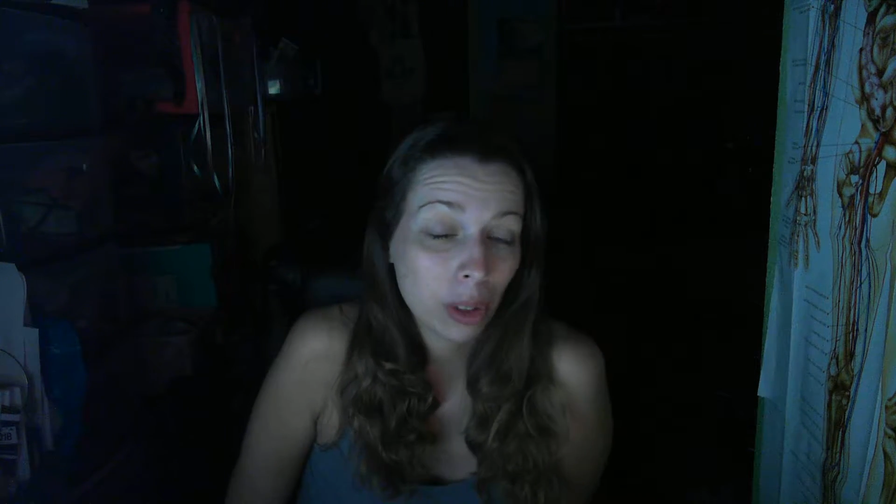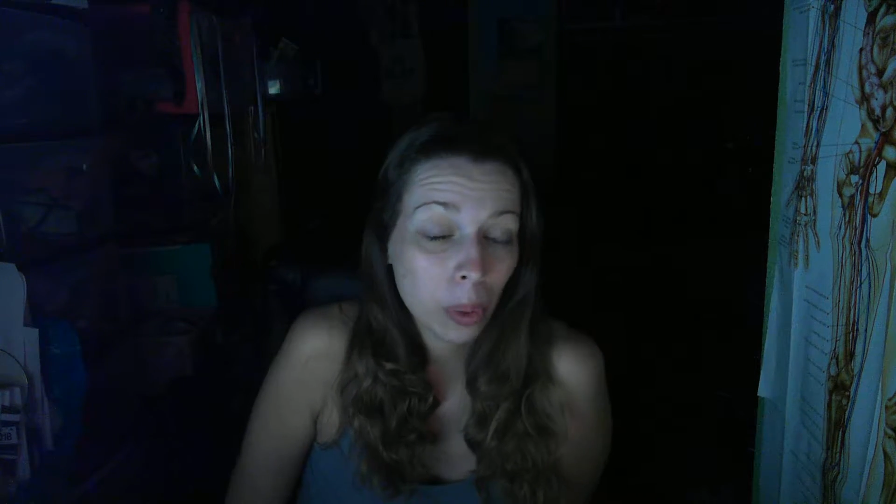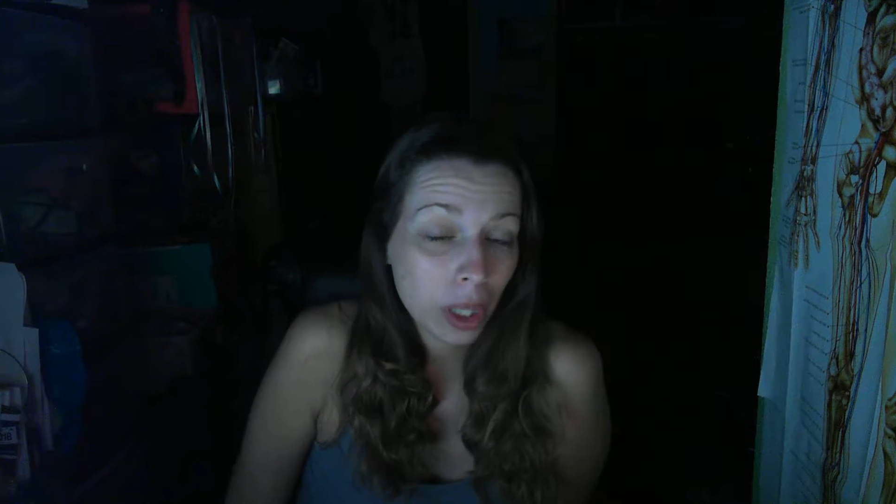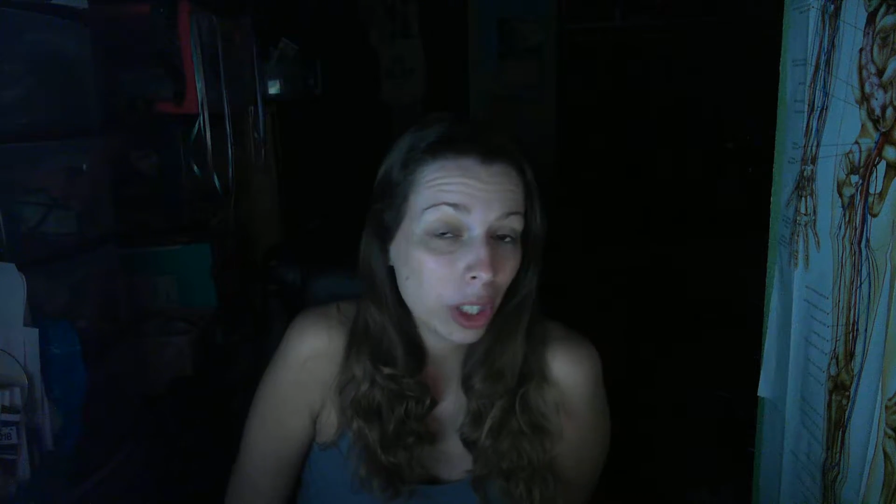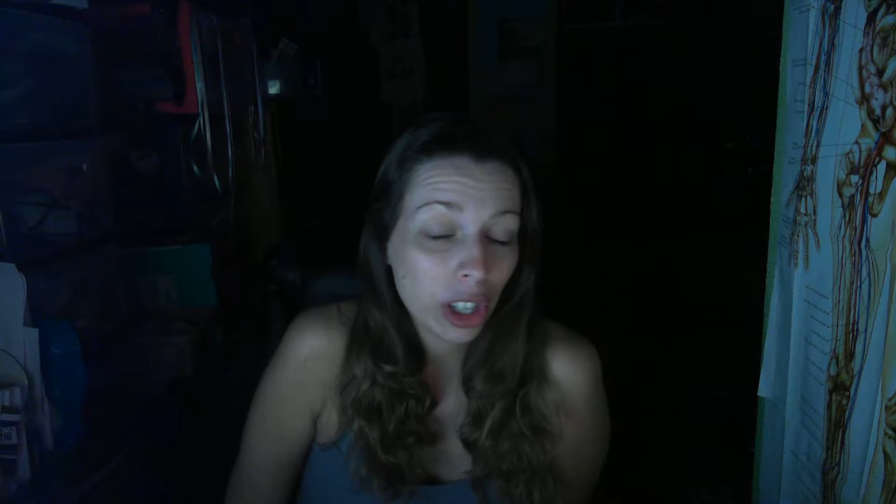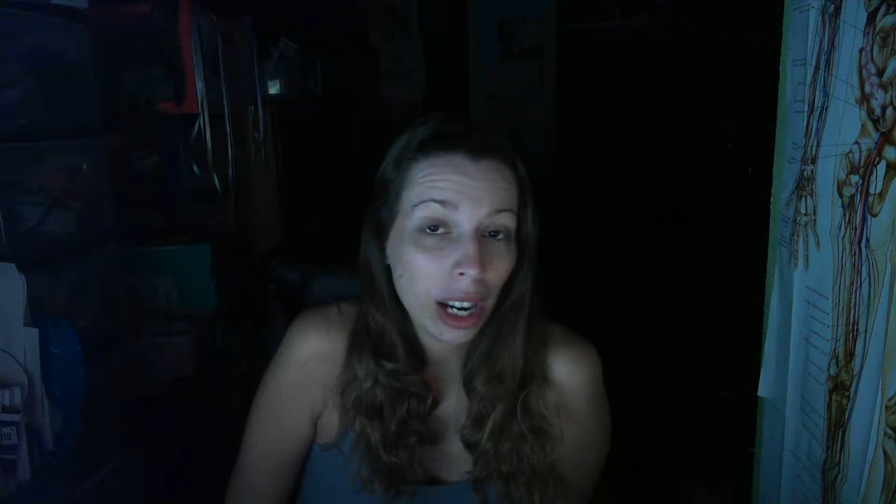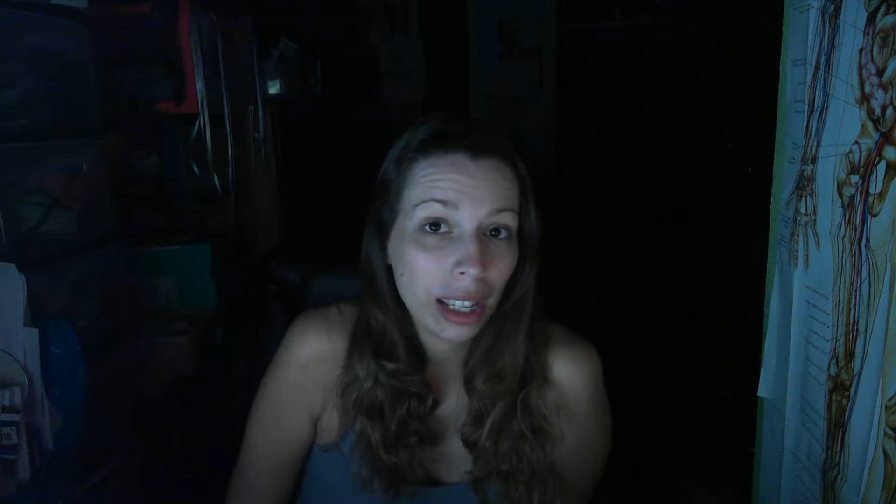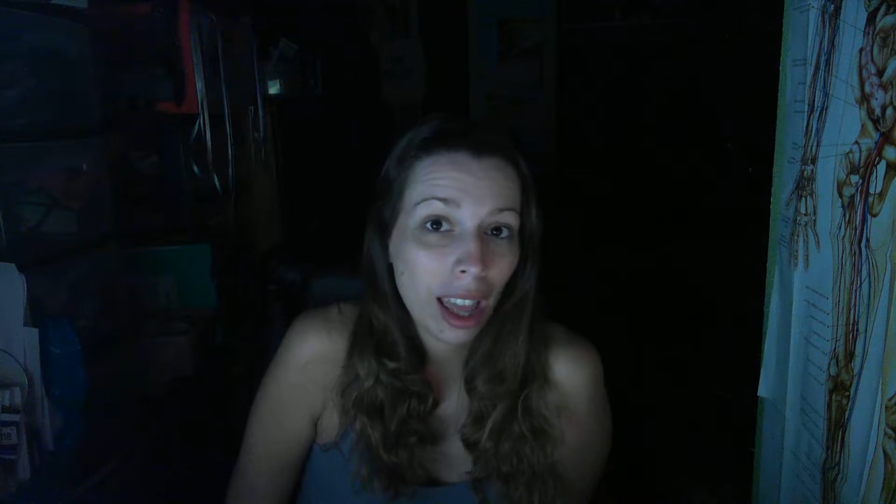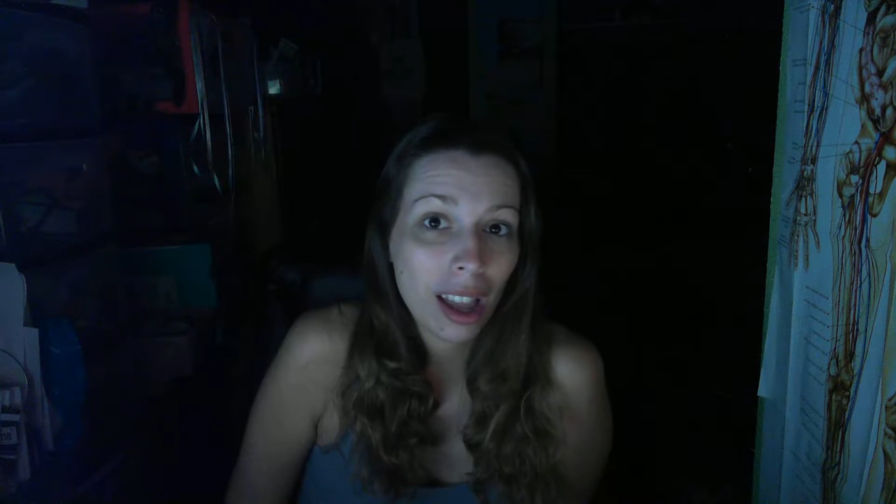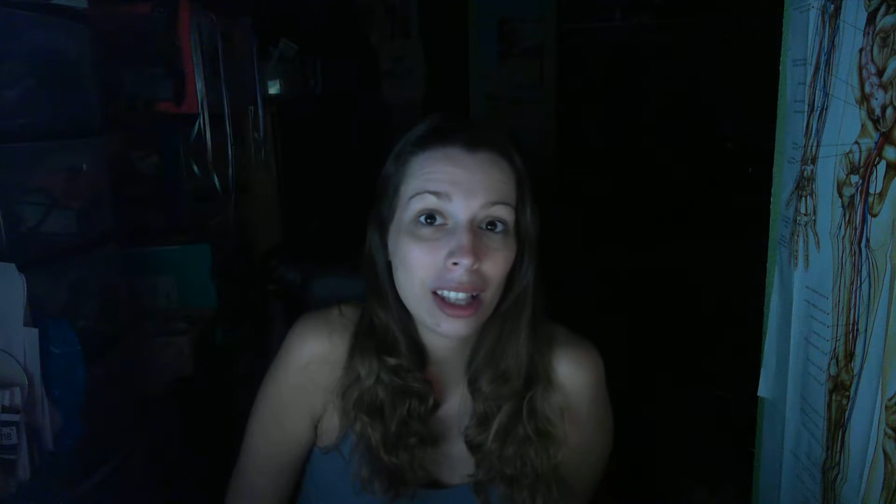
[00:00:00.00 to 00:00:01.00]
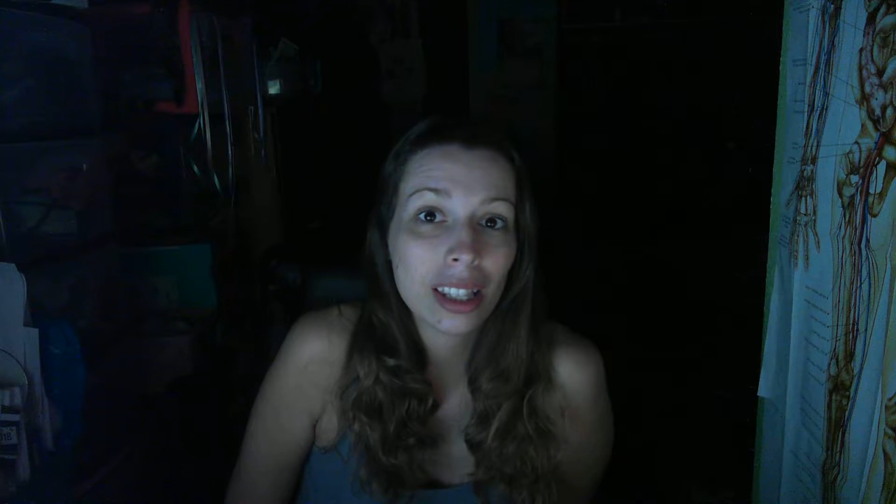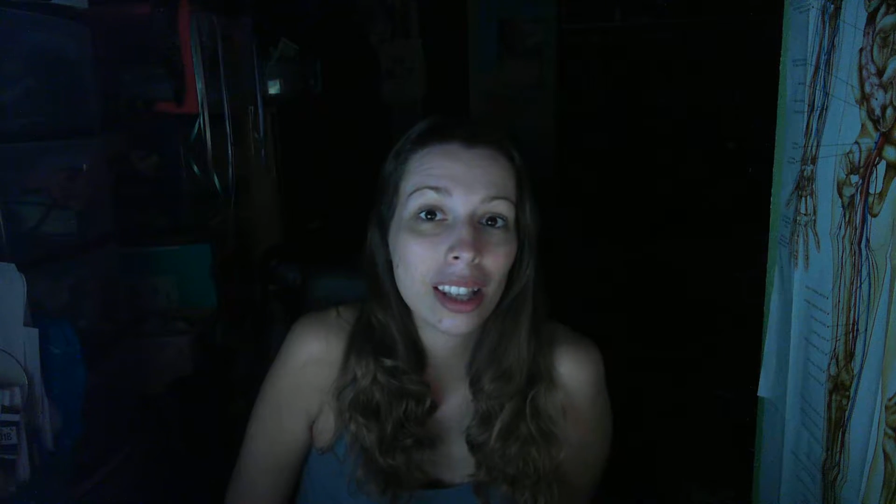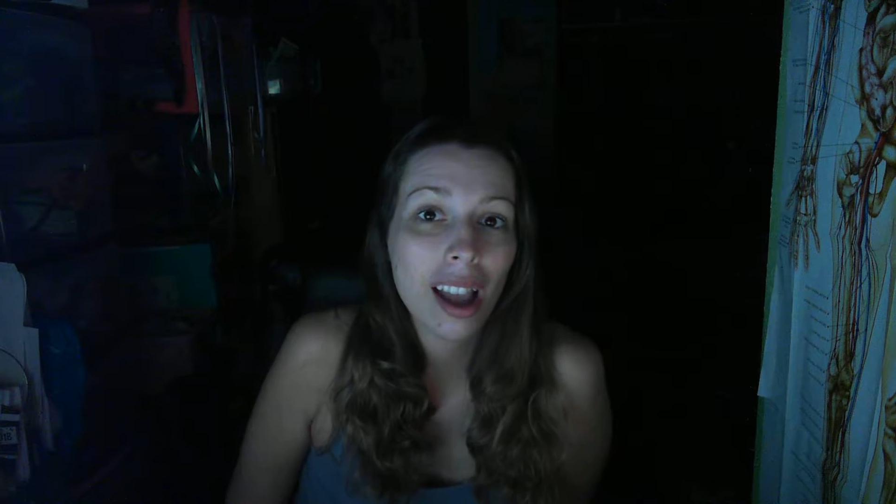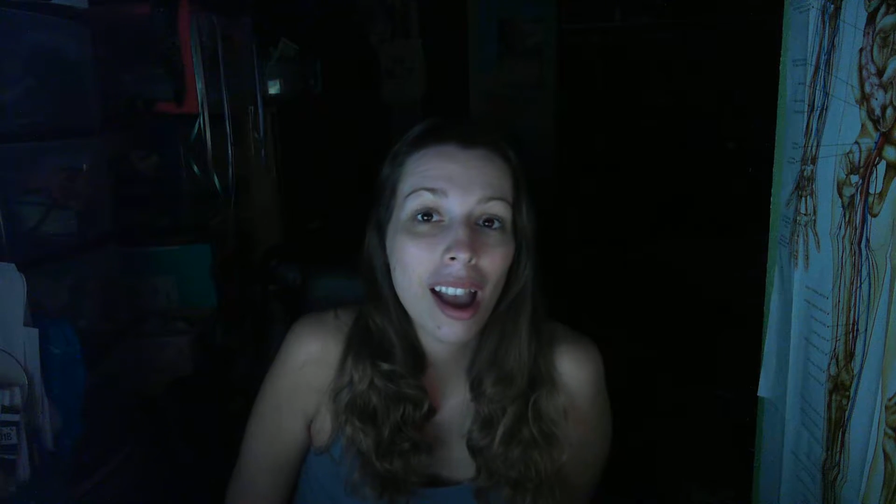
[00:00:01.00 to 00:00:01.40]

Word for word: quicker, I guess.